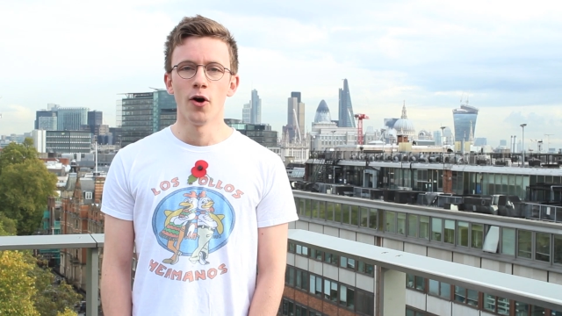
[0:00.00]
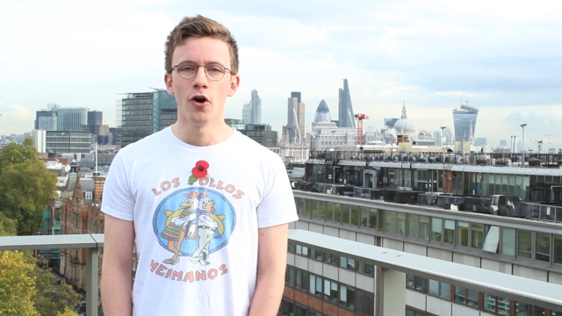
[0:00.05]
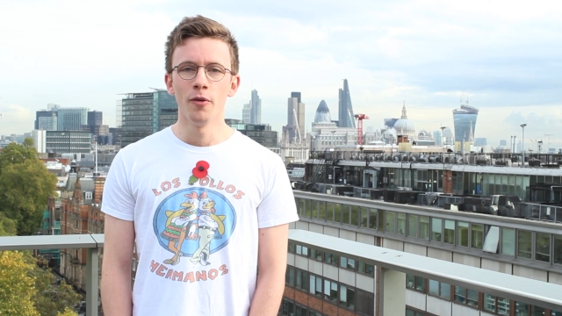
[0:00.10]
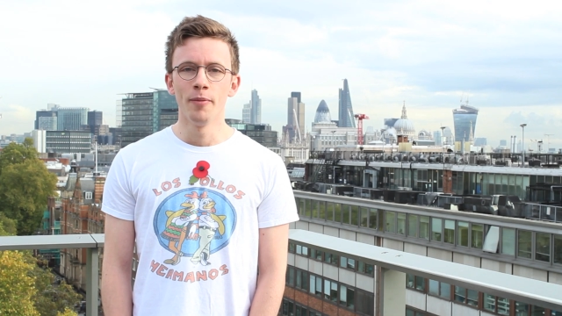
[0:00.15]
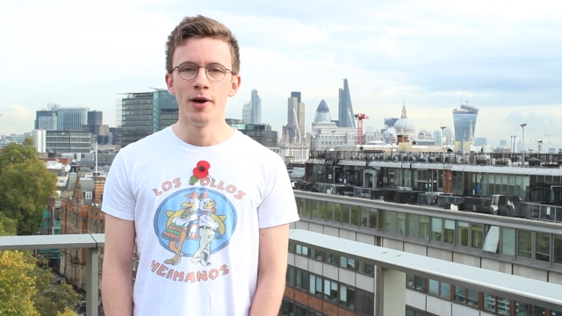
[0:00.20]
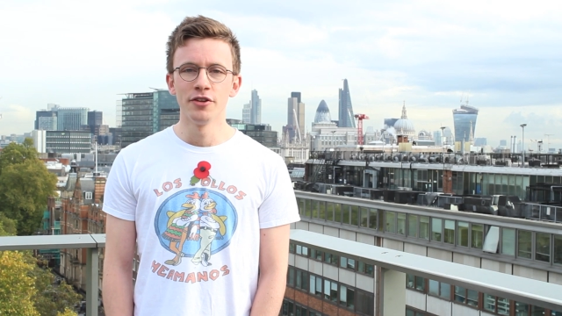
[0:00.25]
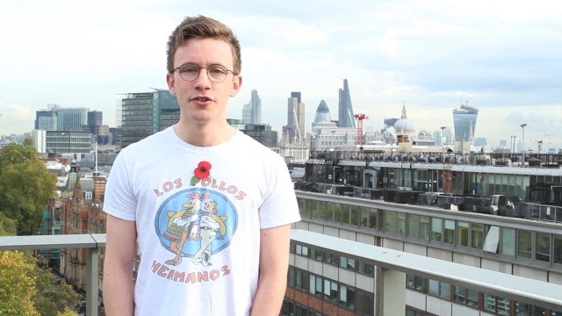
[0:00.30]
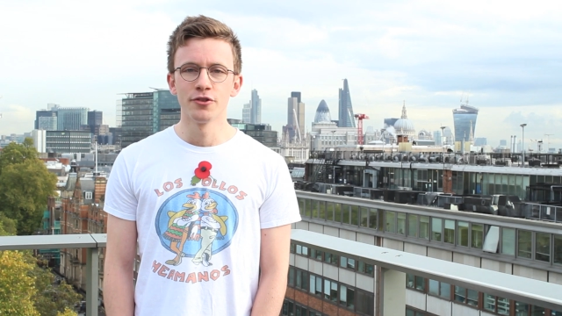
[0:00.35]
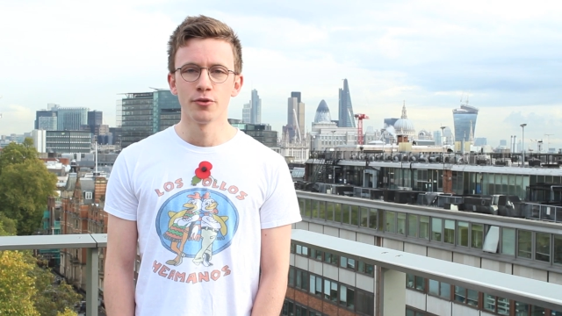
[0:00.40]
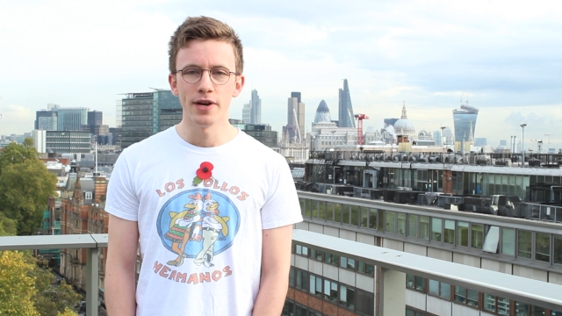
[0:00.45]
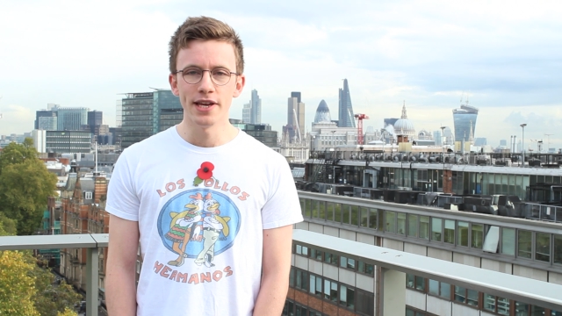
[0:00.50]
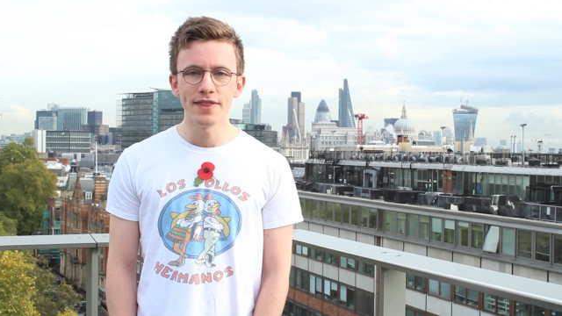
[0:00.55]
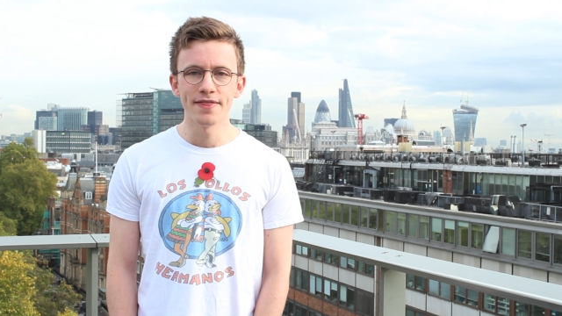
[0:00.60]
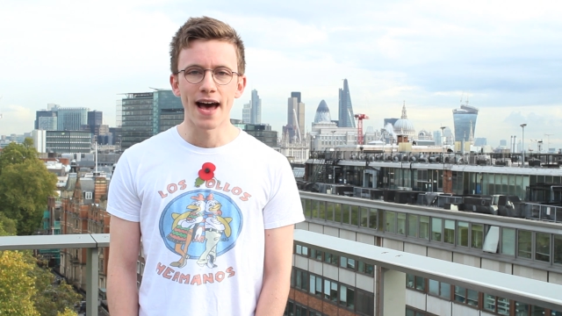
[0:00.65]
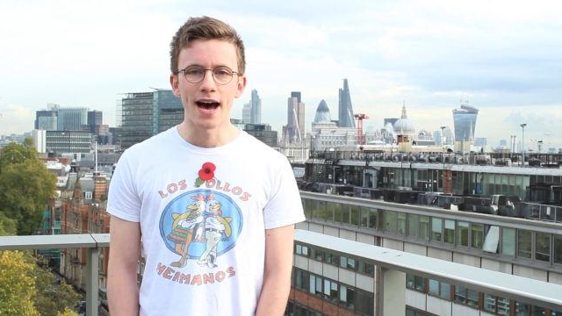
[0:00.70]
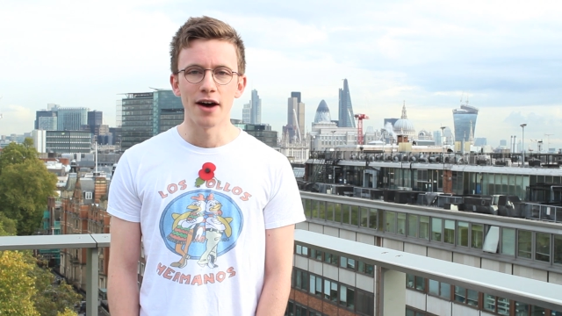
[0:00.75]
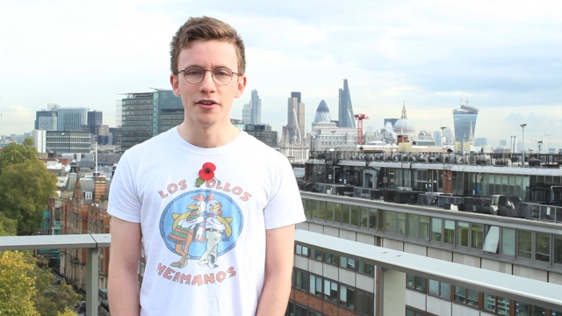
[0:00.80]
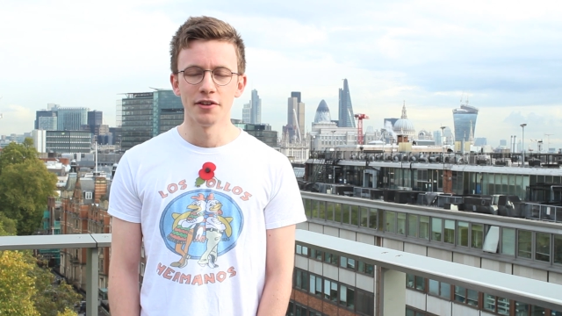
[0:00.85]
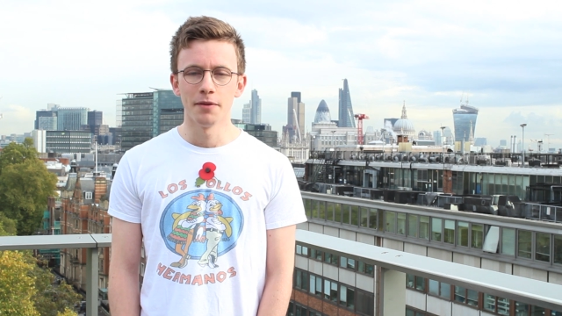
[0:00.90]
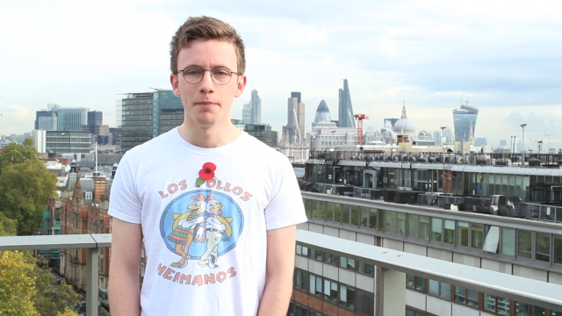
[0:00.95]
are almost
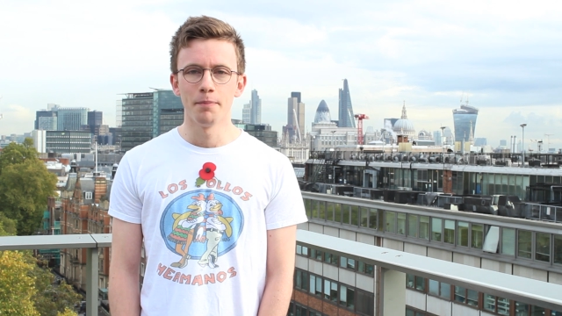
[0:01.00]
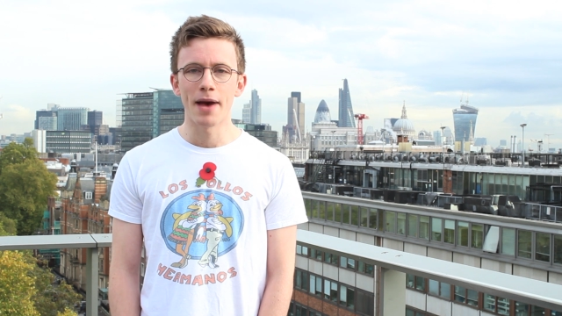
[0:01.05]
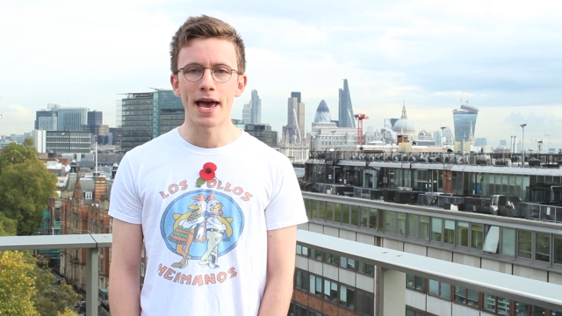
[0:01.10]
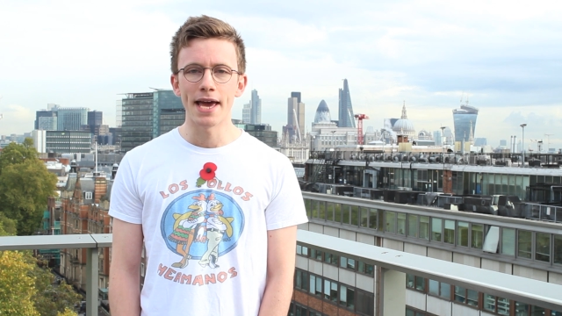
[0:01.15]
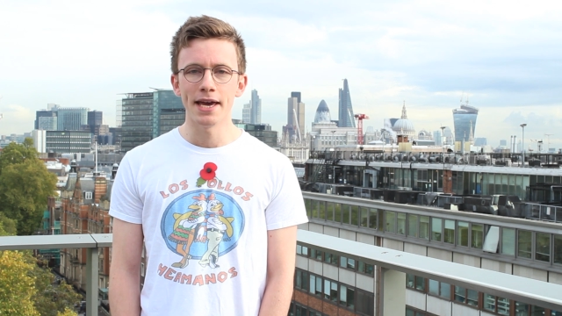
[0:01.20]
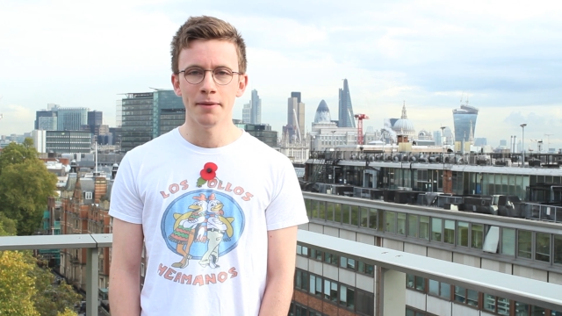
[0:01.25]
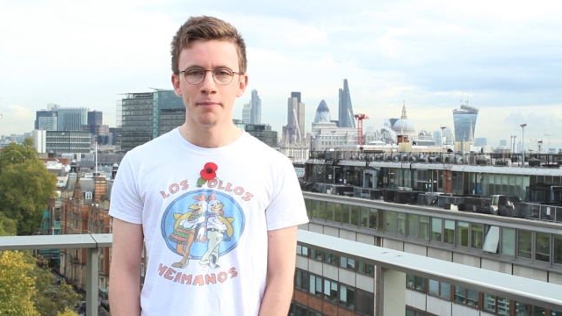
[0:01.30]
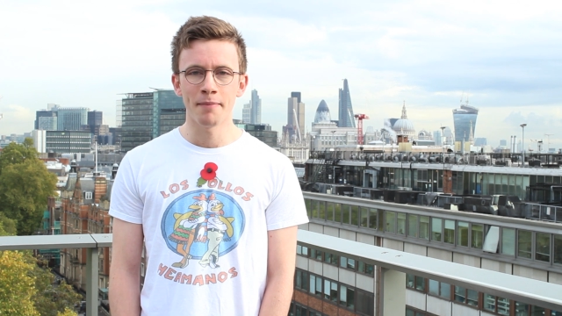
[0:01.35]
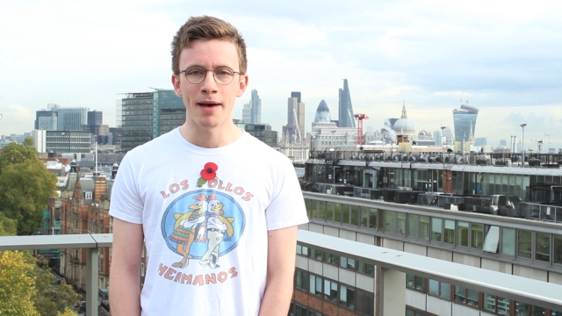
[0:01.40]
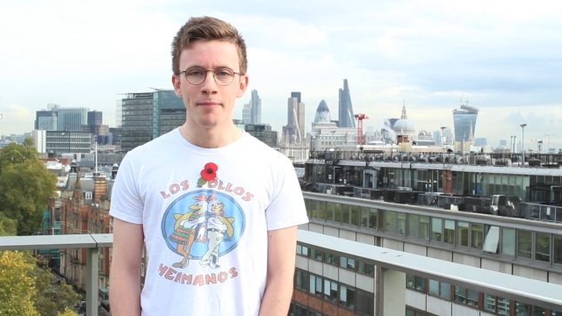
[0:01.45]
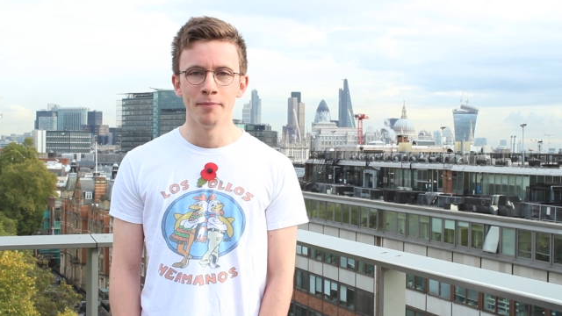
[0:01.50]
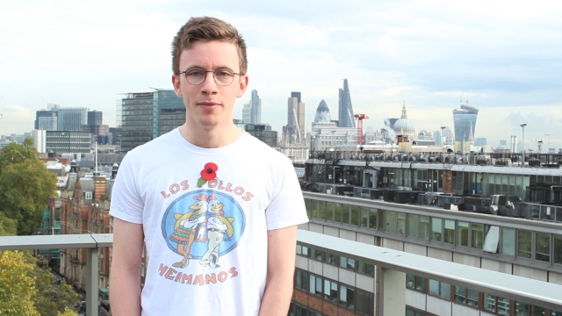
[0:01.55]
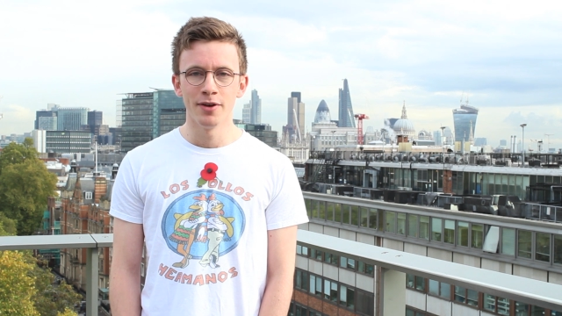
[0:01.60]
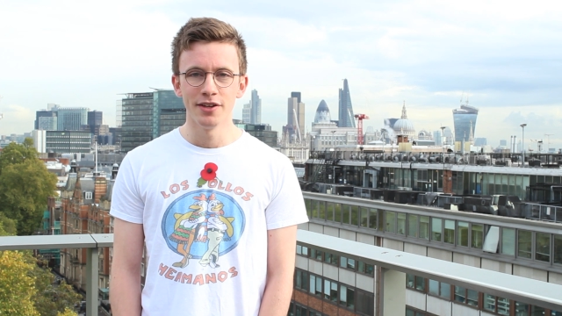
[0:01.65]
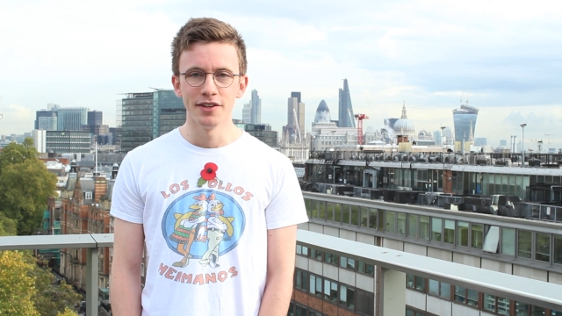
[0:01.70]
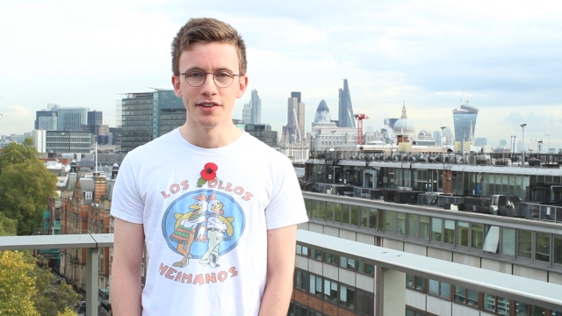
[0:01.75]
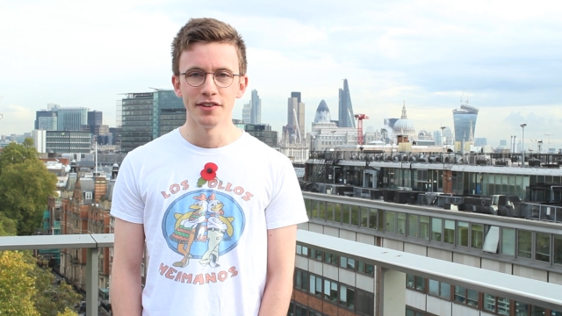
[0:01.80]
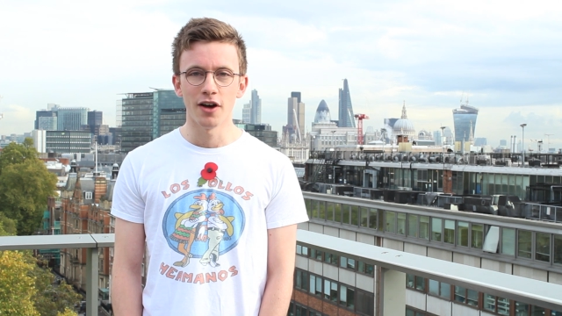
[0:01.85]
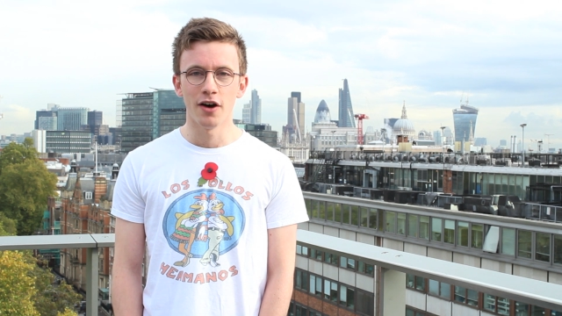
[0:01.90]
3,000 paying members